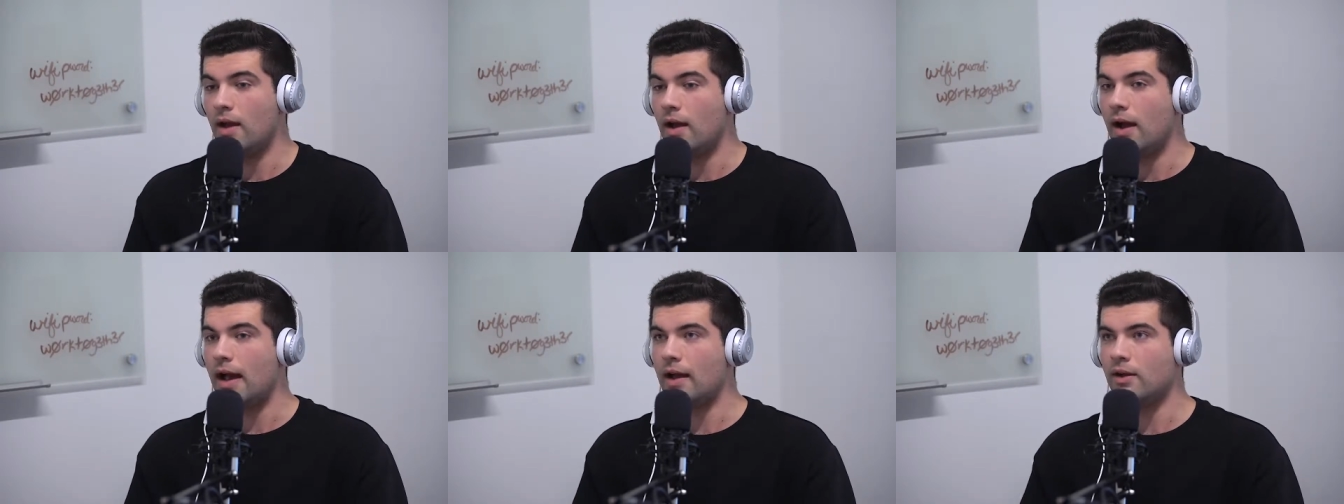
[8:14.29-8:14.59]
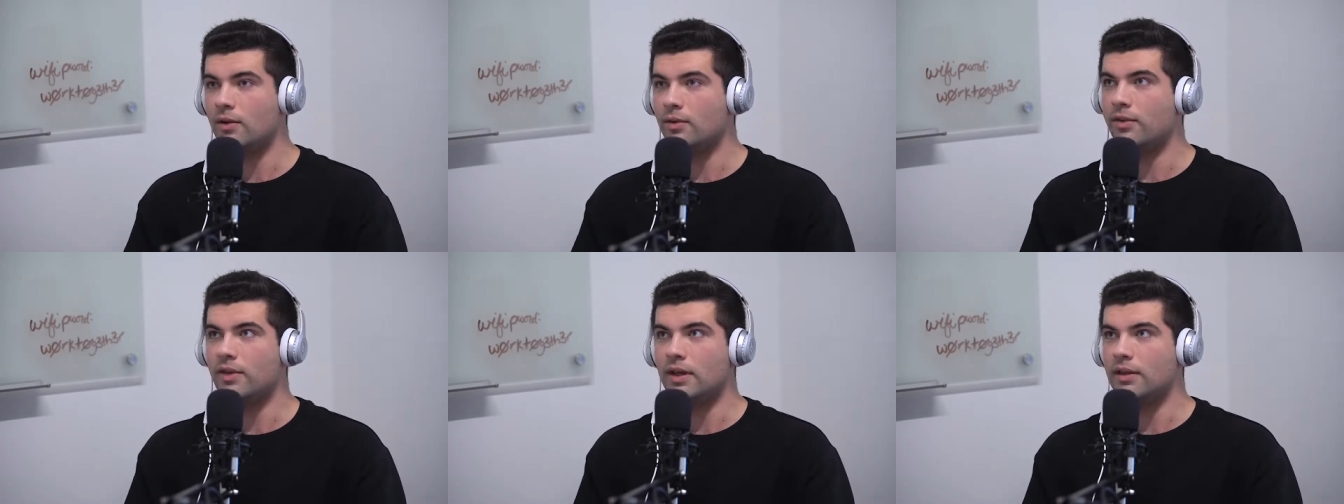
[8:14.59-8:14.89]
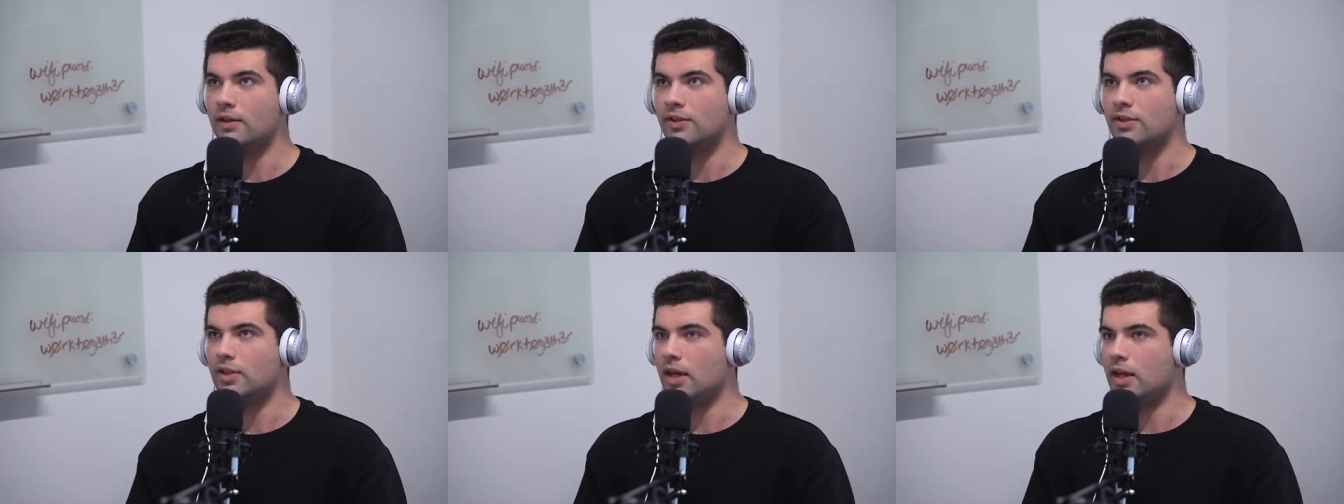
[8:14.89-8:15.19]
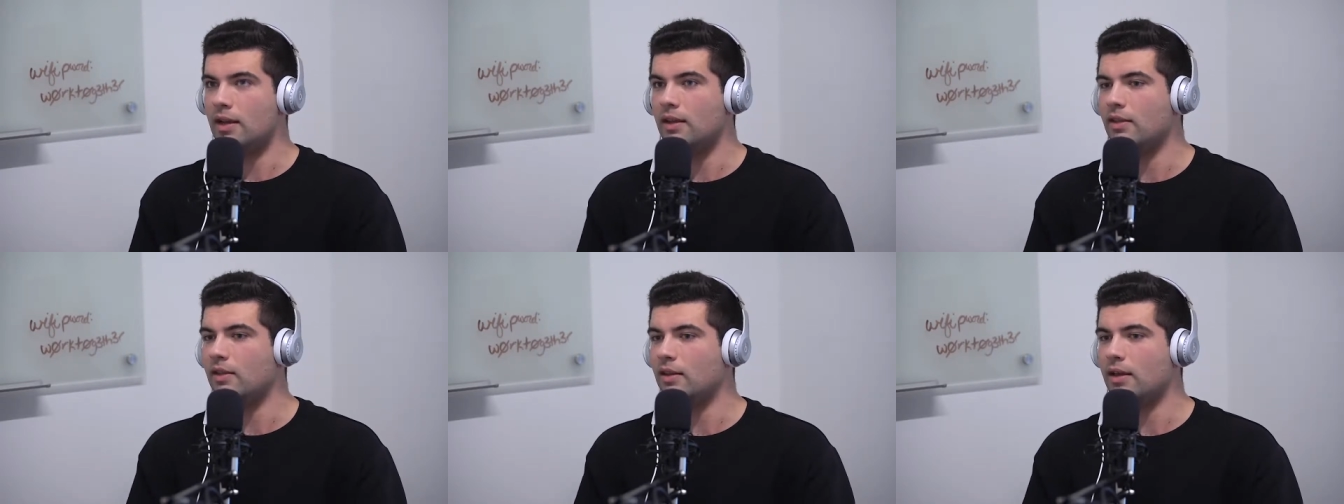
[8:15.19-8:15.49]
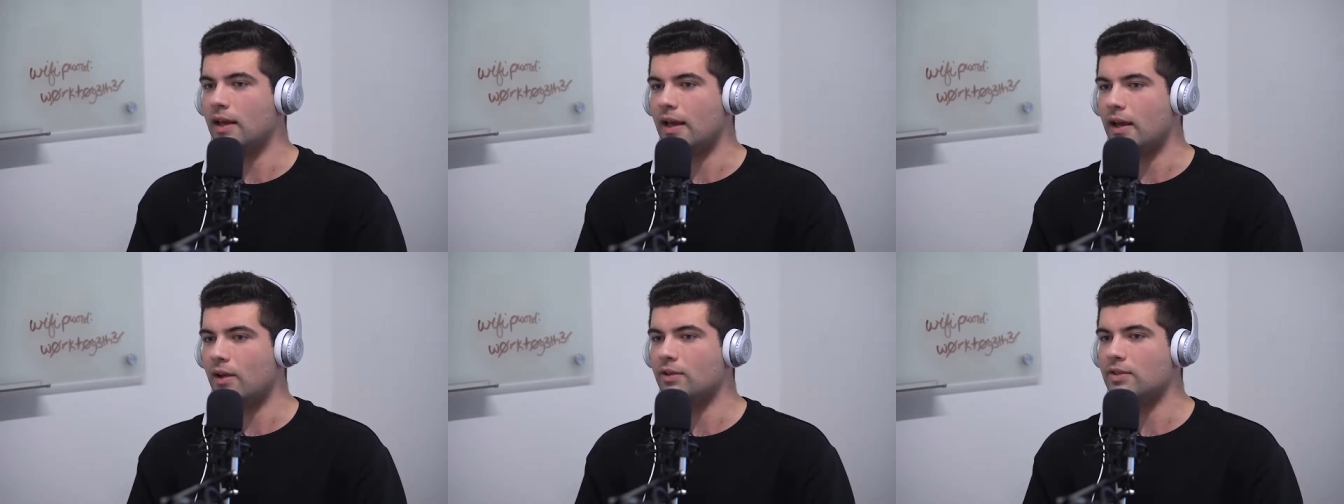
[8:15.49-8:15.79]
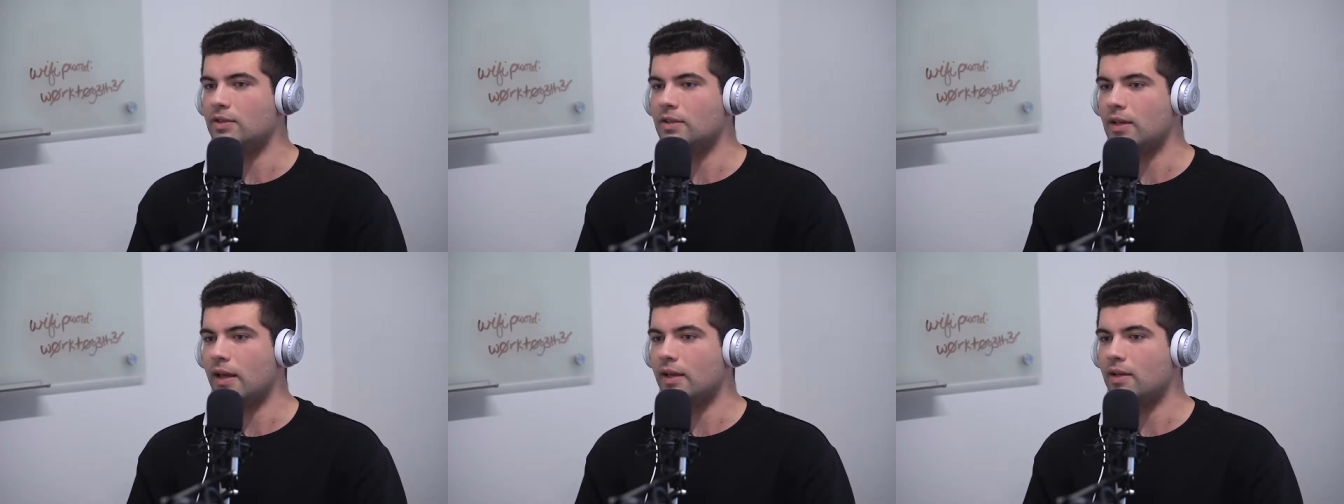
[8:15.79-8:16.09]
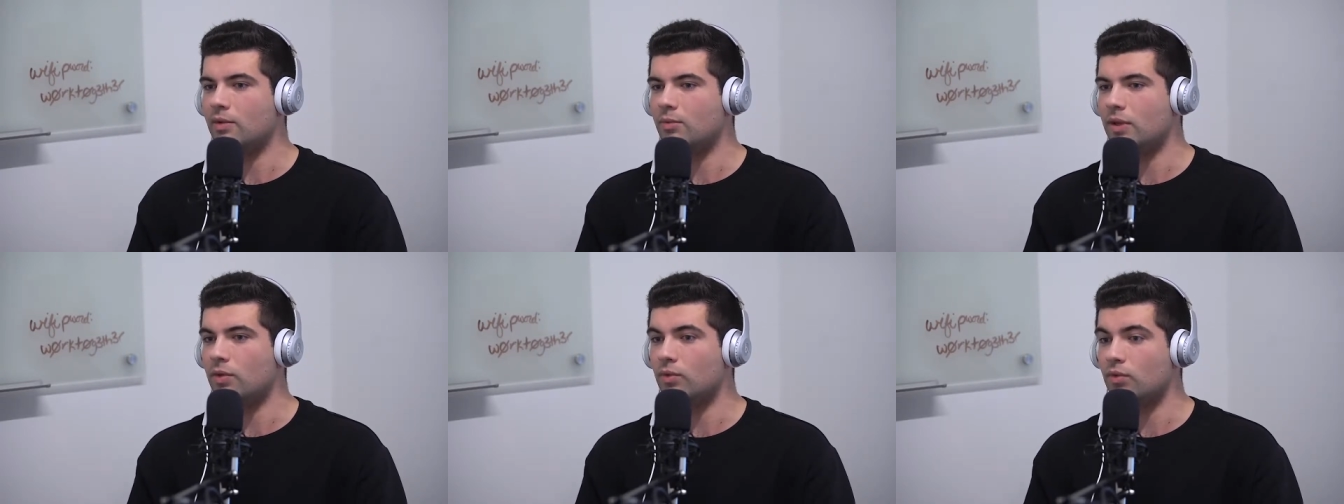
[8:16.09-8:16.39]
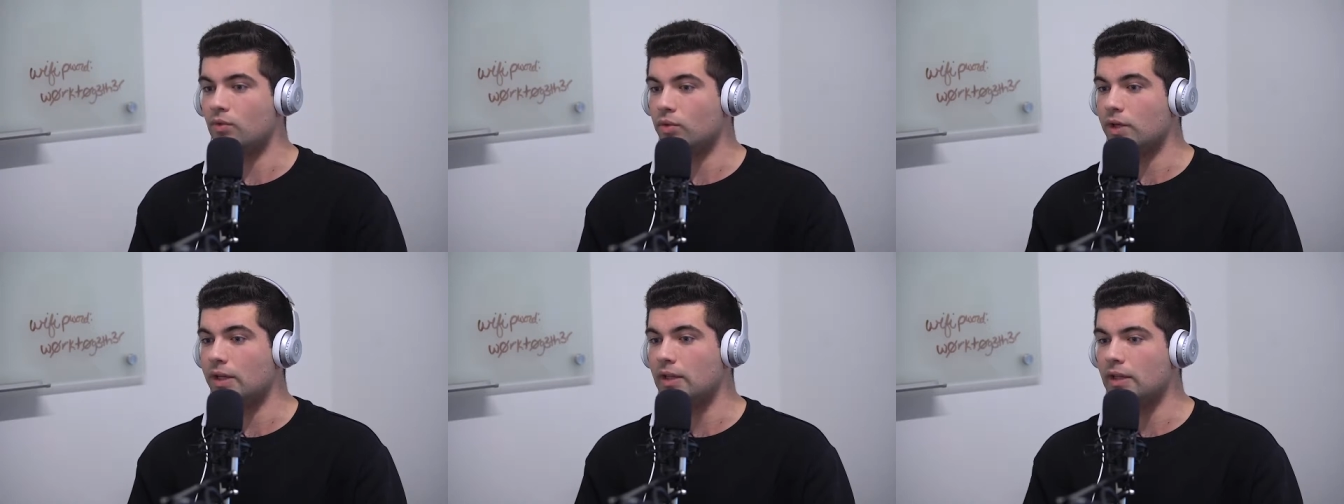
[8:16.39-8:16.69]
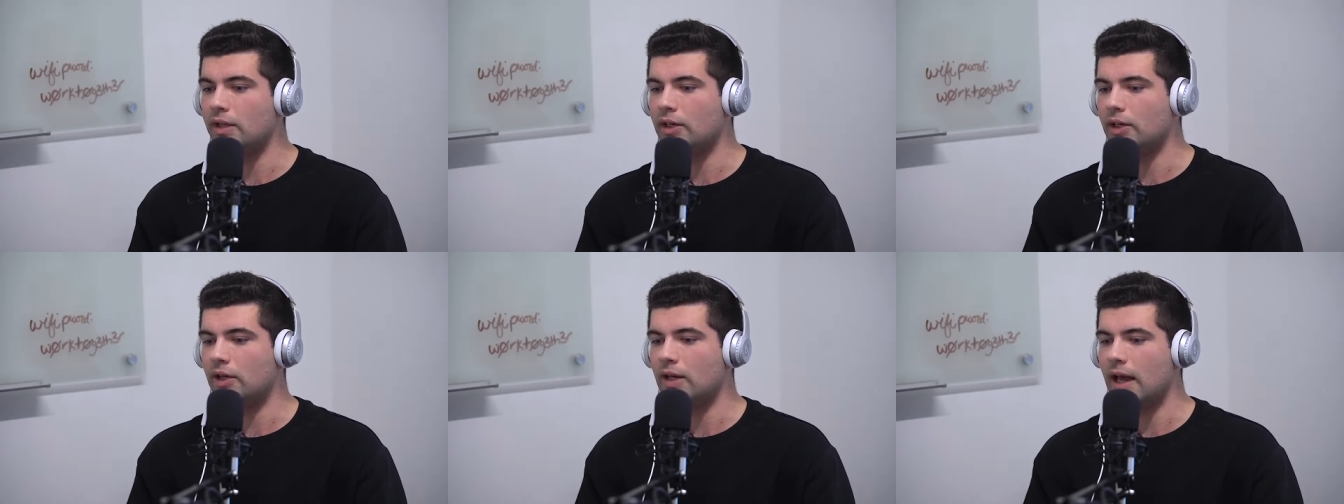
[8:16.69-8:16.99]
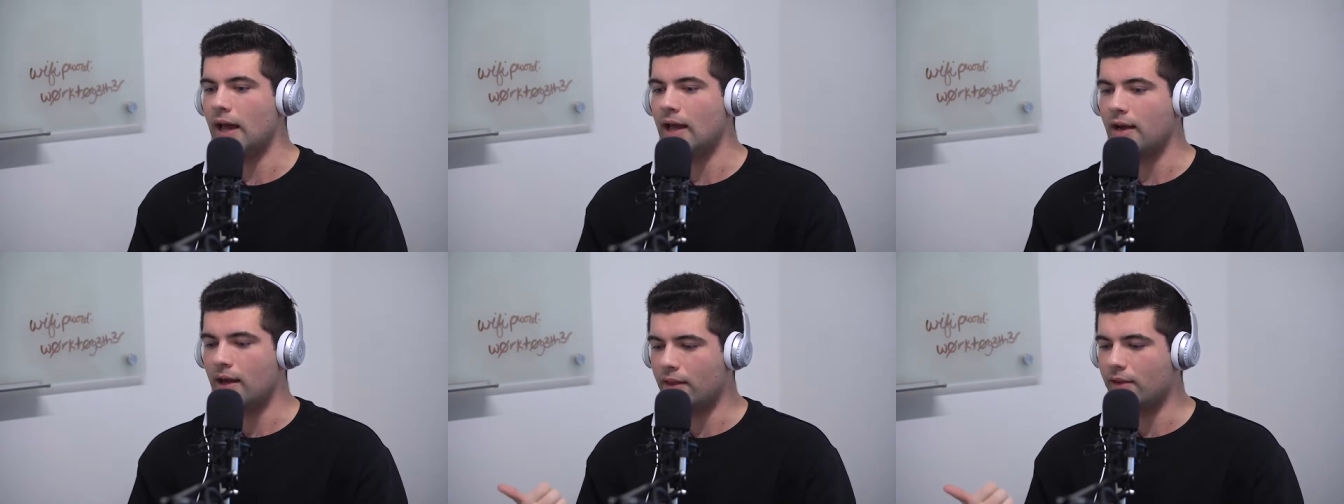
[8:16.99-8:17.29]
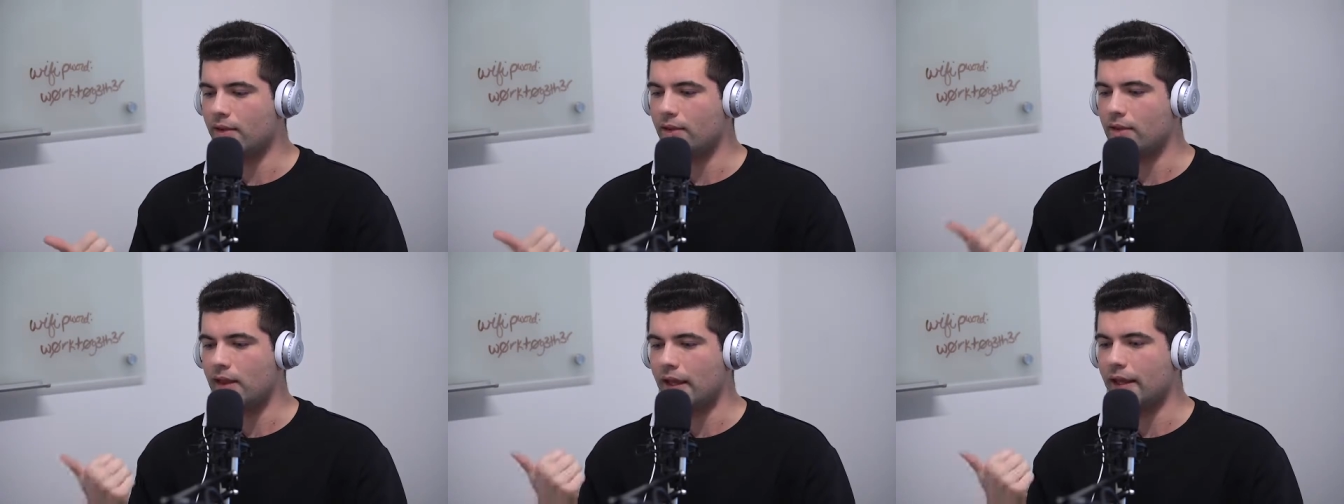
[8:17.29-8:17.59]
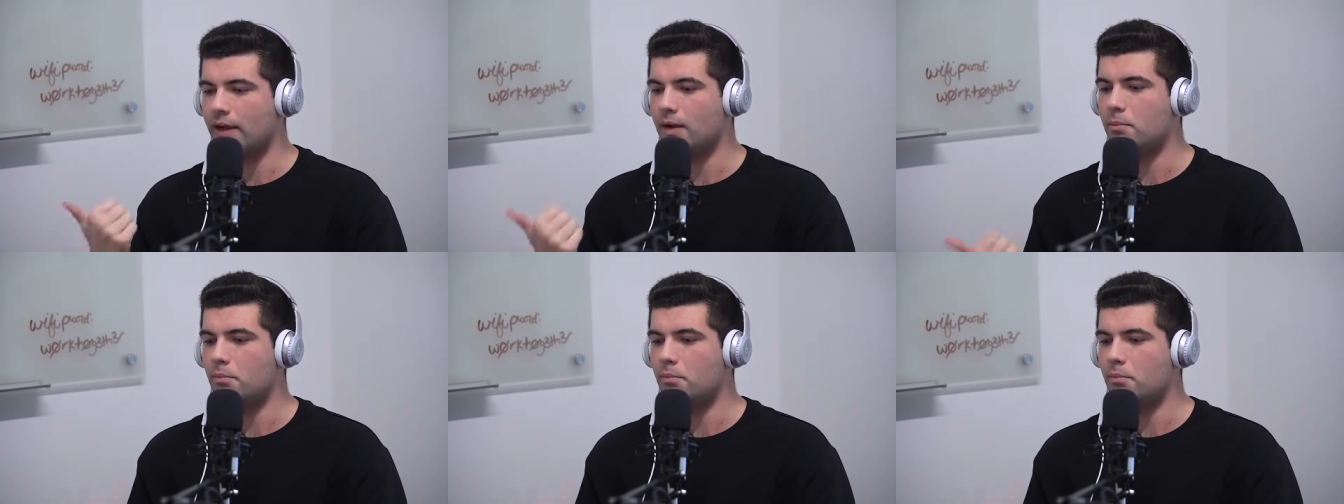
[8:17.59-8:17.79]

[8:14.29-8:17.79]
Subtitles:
I don't think there's anything else that I could be really good at other than